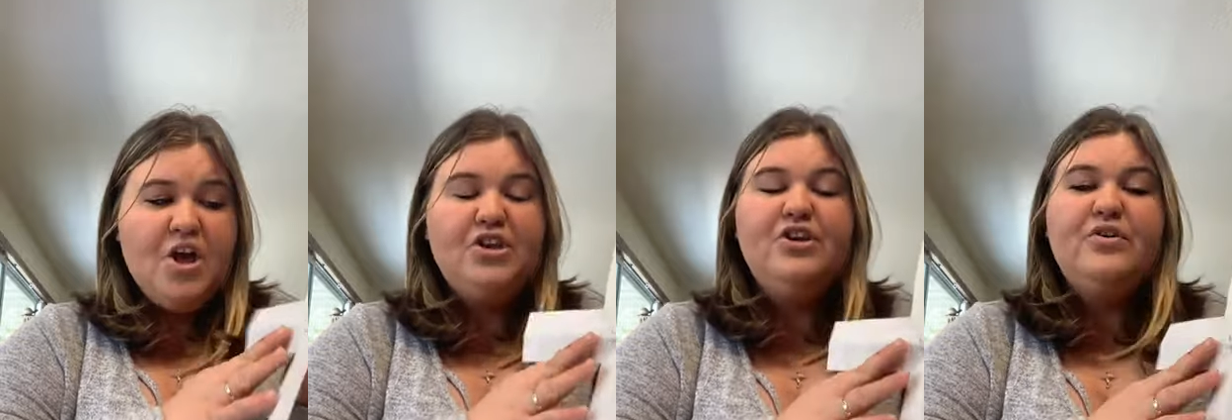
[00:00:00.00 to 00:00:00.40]

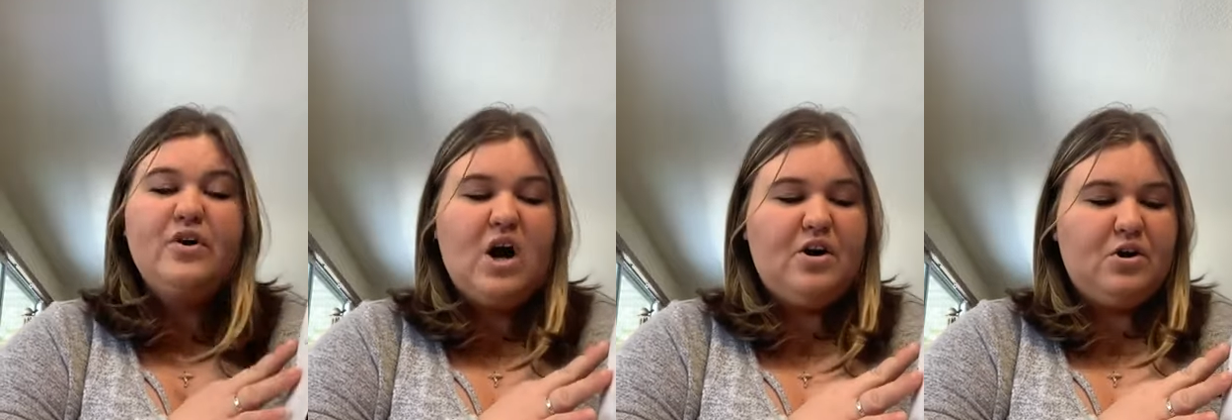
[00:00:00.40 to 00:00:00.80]
You
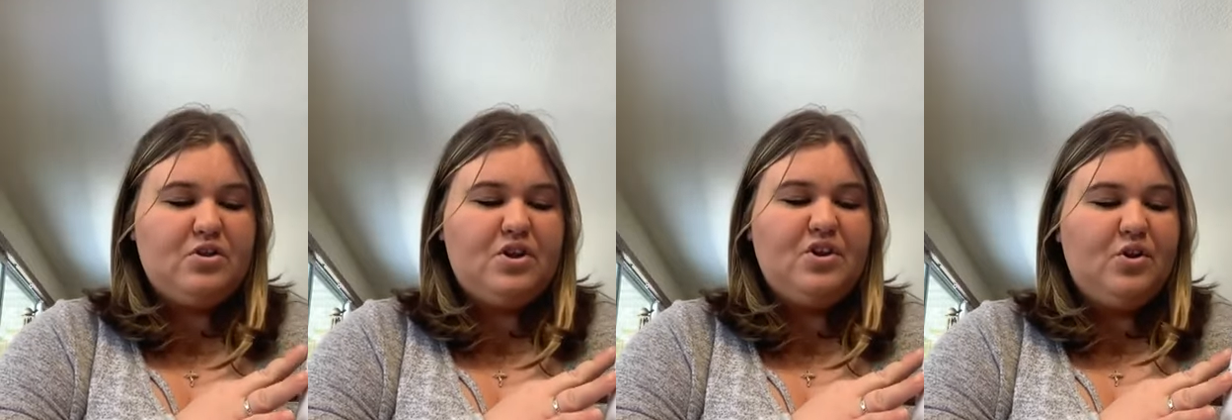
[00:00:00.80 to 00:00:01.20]
are
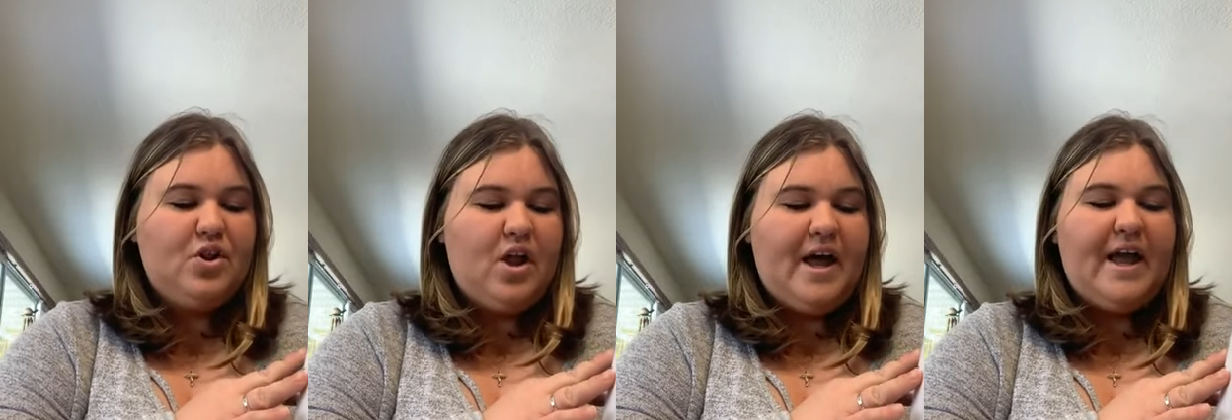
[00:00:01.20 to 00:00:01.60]
the
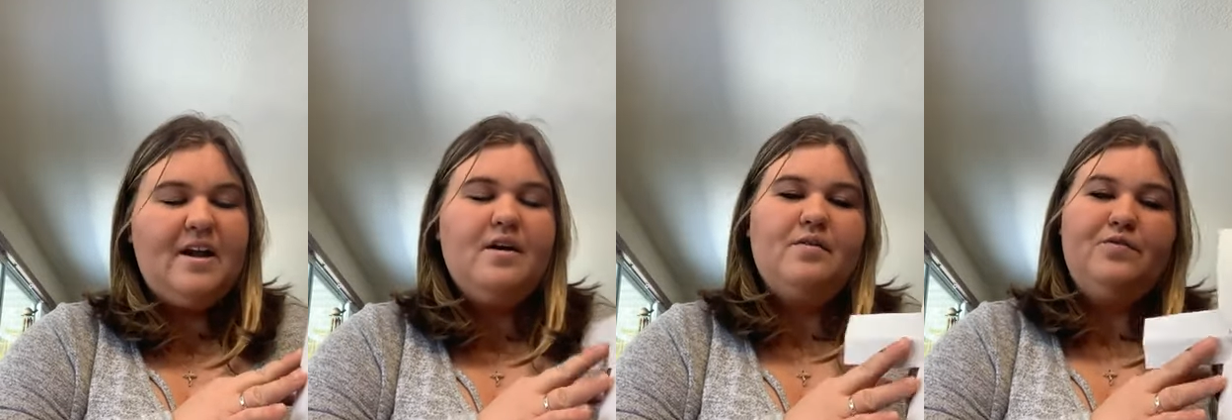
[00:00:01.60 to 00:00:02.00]

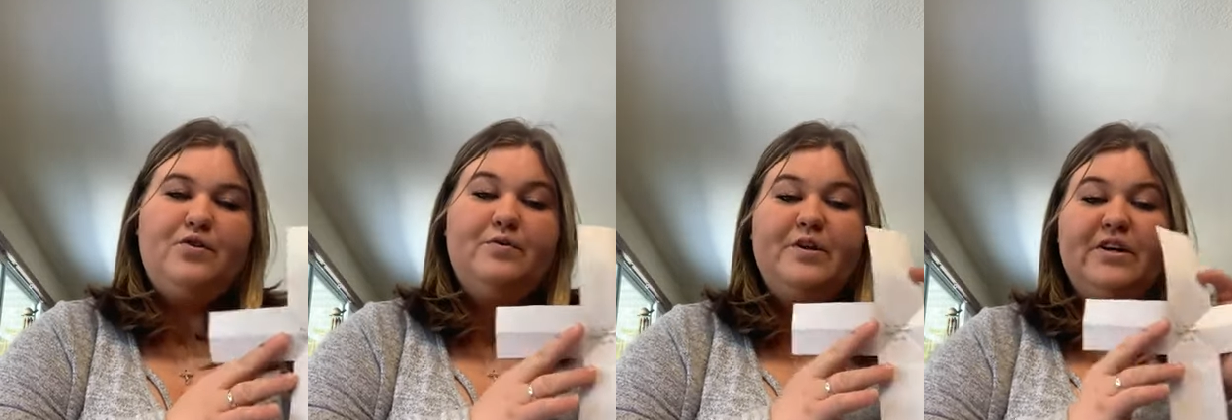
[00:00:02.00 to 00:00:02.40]
light of
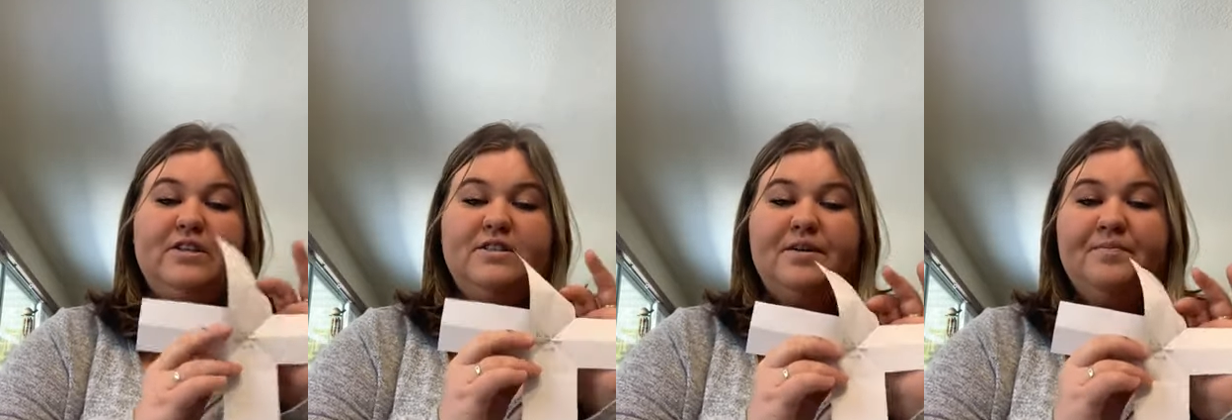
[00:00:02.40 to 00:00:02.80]
the
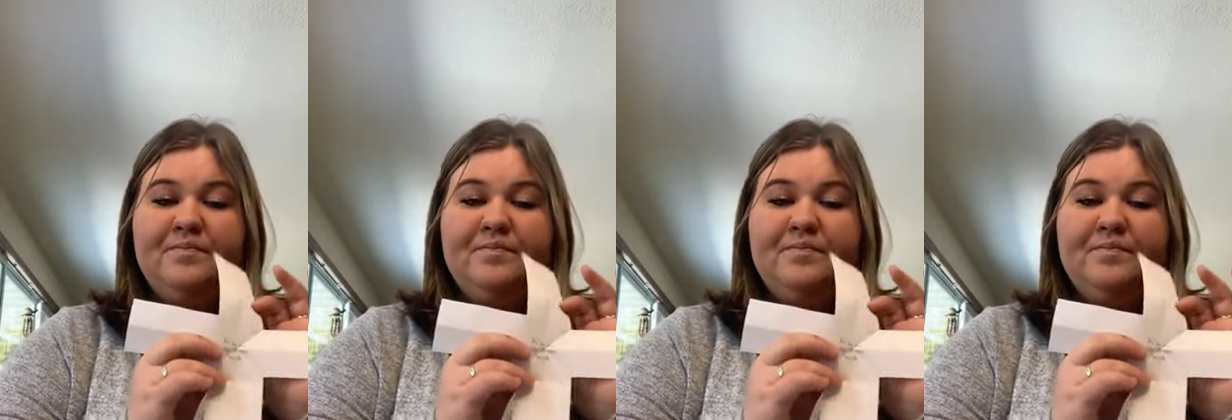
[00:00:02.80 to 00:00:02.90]
world.